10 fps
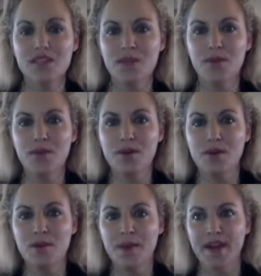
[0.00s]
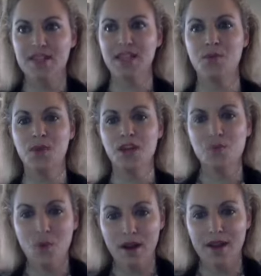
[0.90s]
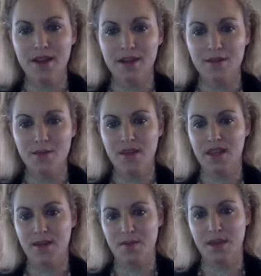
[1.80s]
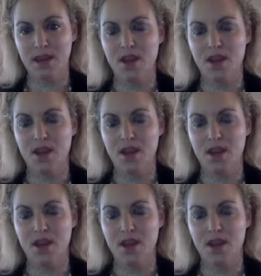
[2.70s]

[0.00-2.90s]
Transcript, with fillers: Like we were going back to like, what do you want with the company?